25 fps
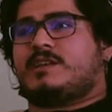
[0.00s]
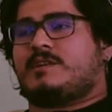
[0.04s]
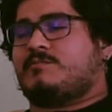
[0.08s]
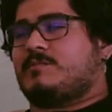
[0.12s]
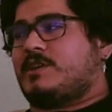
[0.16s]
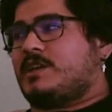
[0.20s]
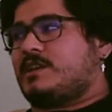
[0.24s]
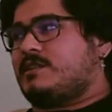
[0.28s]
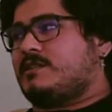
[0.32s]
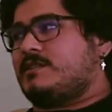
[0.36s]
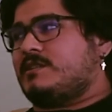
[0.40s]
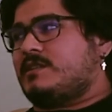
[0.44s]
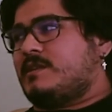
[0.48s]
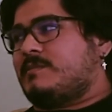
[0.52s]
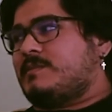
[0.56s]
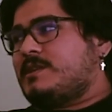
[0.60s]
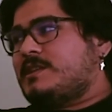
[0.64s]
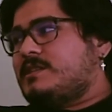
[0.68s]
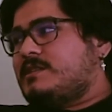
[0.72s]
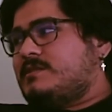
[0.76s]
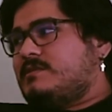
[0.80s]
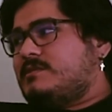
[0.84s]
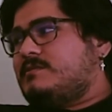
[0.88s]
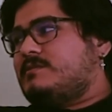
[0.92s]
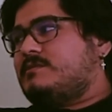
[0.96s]
They make, I
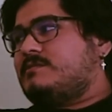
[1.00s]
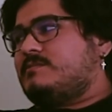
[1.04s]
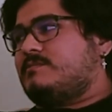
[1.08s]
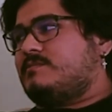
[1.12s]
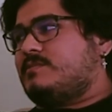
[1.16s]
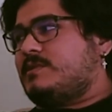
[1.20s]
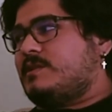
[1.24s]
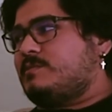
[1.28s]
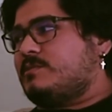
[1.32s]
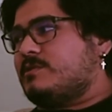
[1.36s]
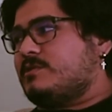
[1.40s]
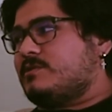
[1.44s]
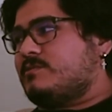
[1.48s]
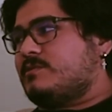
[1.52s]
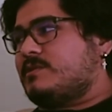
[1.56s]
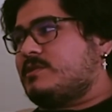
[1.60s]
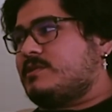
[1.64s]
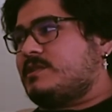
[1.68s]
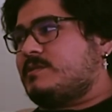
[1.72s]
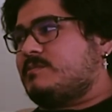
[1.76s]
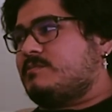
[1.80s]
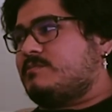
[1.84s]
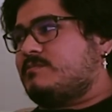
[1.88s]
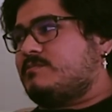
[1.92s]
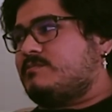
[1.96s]
mean, people are
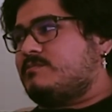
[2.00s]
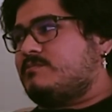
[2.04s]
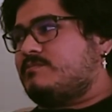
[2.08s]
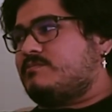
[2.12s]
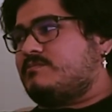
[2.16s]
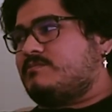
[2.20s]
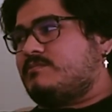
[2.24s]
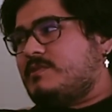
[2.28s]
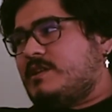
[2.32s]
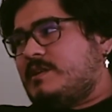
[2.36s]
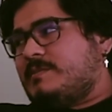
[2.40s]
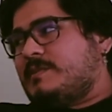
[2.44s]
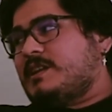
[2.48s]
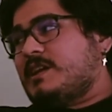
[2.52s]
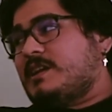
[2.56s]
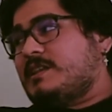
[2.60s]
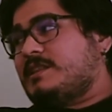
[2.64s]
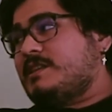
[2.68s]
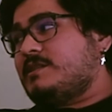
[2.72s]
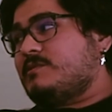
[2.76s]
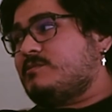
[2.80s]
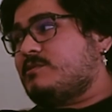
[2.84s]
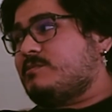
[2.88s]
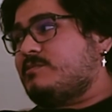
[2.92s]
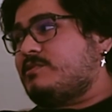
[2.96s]
really. I mean, I
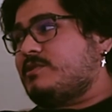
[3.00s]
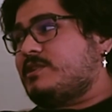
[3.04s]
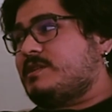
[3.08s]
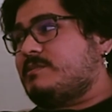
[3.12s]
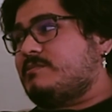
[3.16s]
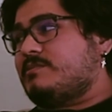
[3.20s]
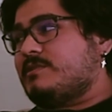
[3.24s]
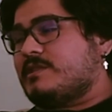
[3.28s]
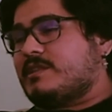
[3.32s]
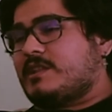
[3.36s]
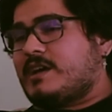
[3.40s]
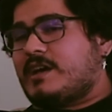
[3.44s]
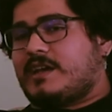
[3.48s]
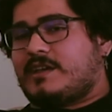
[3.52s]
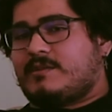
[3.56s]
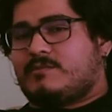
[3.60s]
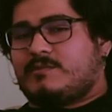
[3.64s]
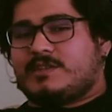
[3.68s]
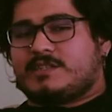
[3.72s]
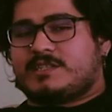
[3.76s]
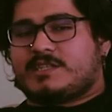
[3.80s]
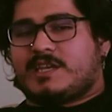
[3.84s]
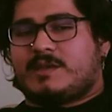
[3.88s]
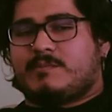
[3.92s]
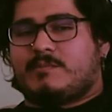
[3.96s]
think we're pretty polite.
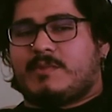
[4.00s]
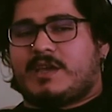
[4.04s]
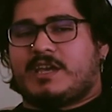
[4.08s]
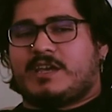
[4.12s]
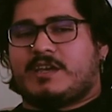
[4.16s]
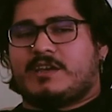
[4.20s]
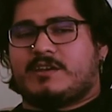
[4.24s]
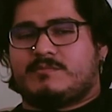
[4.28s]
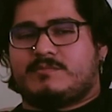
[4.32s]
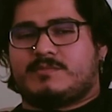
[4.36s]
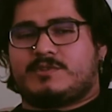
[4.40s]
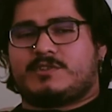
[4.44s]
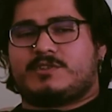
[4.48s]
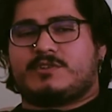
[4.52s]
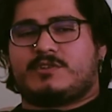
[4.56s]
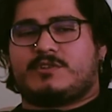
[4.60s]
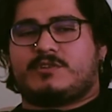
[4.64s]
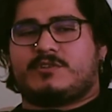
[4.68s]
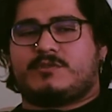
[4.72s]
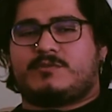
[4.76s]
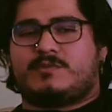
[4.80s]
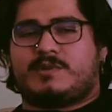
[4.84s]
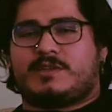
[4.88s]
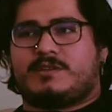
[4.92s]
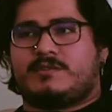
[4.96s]
We say "ma'am,"
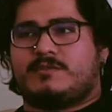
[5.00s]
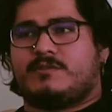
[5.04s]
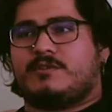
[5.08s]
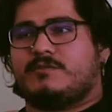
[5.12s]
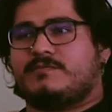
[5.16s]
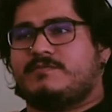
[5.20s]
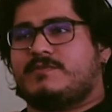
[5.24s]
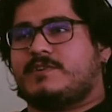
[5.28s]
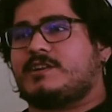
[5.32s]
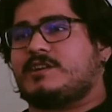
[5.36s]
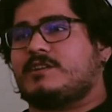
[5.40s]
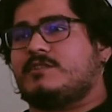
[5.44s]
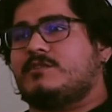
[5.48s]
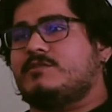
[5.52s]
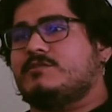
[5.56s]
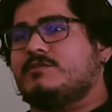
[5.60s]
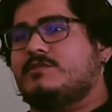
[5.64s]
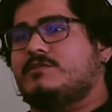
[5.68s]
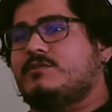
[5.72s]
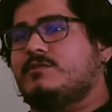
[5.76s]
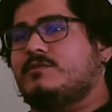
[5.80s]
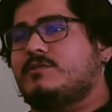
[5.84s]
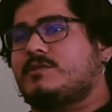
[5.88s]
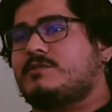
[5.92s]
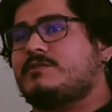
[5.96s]
"sir." We hold fucking hold
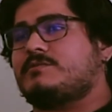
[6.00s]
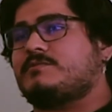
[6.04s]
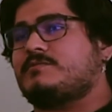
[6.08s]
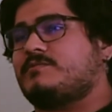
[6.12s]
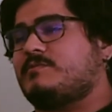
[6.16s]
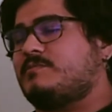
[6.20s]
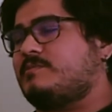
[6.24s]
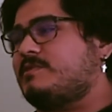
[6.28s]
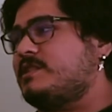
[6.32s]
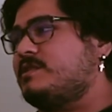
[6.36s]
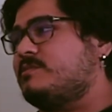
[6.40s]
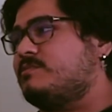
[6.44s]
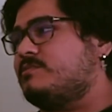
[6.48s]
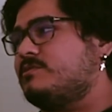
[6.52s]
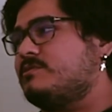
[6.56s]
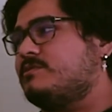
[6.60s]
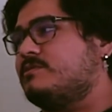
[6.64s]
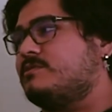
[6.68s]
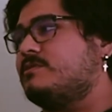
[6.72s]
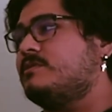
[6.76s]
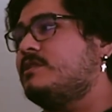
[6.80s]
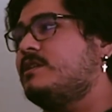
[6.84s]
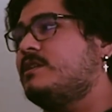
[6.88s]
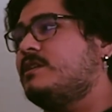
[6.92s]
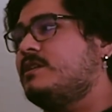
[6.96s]
the doors for
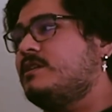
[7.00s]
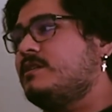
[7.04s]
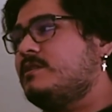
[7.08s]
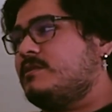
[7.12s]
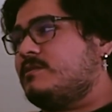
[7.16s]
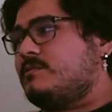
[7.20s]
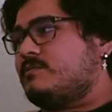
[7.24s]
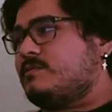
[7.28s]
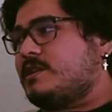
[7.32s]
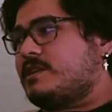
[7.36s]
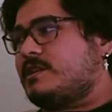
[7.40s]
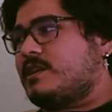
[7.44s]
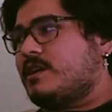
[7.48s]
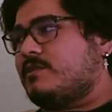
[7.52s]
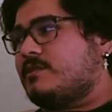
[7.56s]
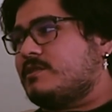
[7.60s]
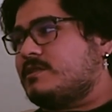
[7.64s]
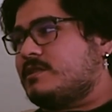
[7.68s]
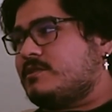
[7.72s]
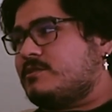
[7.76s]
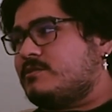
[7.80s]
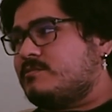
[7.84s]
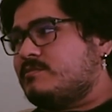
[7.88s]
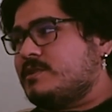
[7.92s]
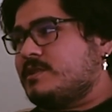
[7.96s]
people. Yeah. We go a
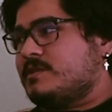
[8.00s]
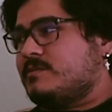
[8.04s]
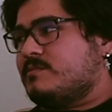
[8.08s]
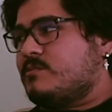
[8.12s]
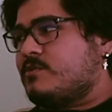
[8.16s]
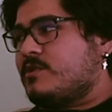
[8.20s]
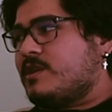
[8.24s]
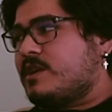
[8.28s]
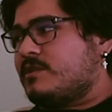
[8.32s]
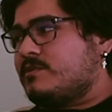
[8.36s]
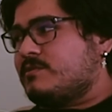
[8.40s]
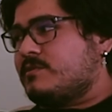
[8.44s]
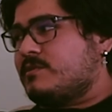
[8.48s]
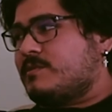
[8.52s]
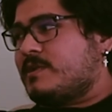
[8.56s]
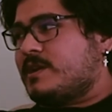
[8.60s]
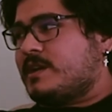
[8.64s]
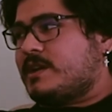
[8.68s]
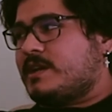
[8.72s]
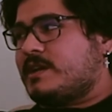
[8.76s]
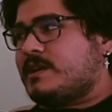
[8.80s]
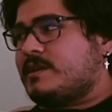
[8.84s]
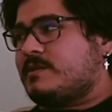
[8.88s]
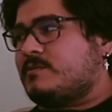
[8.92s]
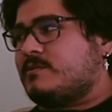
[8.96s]
little bit more out of the
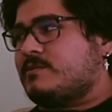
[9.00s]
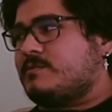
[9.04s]
way.